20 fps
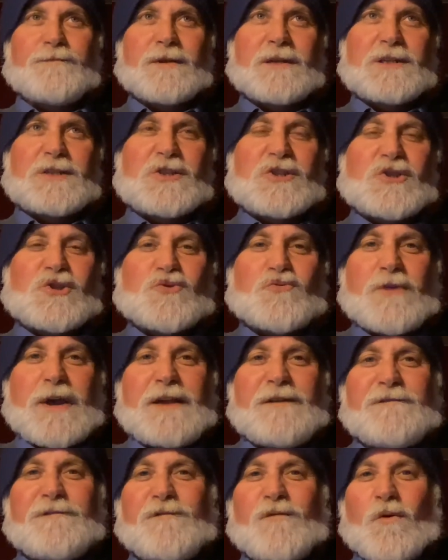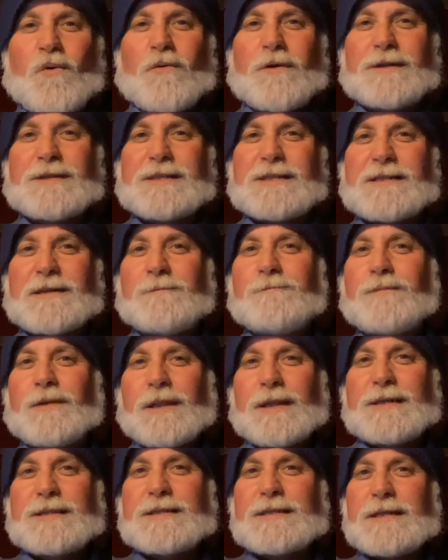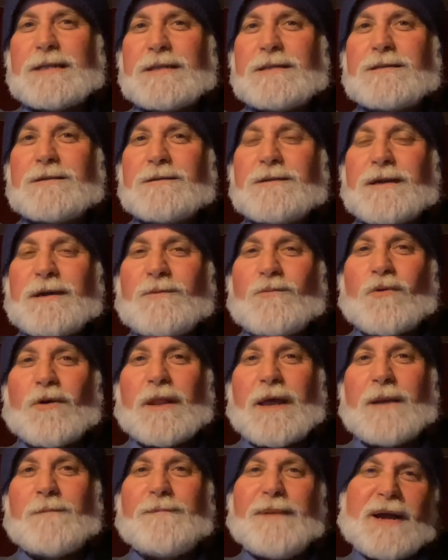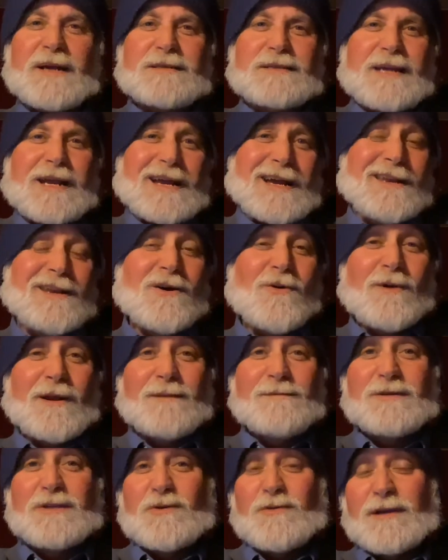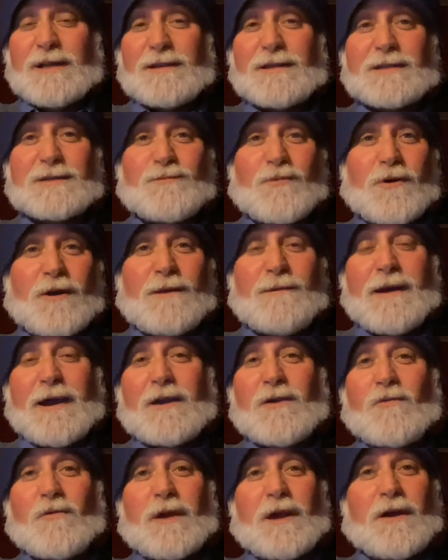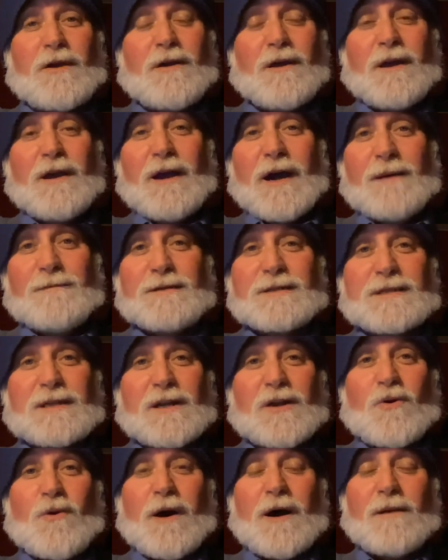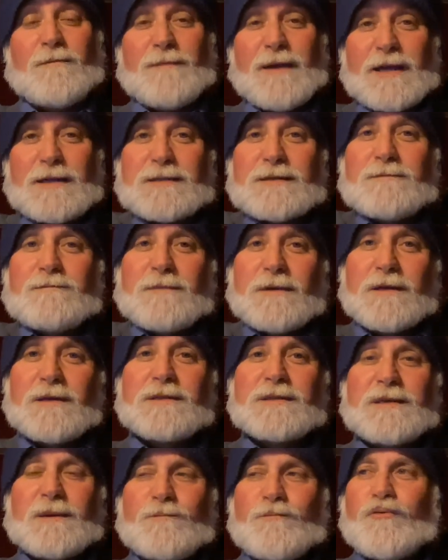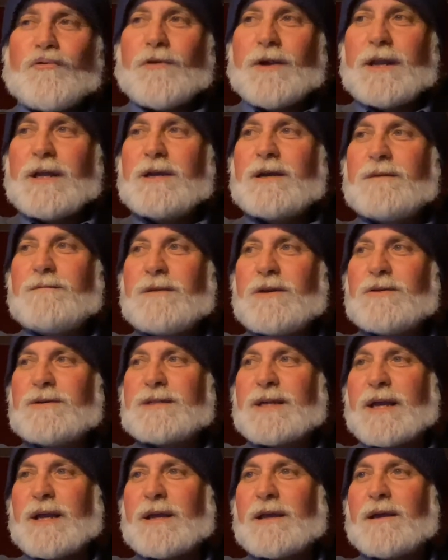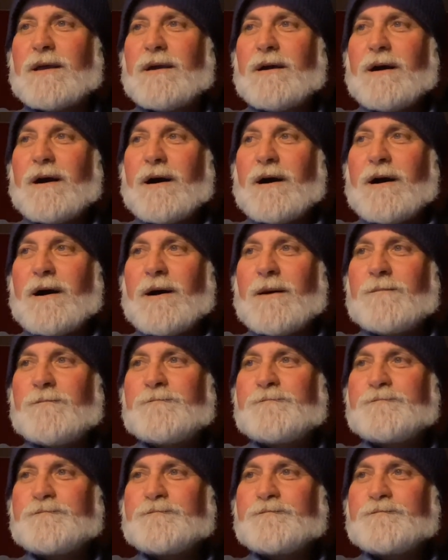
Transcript: straightforward simplicity to them where like Beck's like, I know what I'm doing at this point in my career. I'm just gonna go out and make some some pretty good music. Um,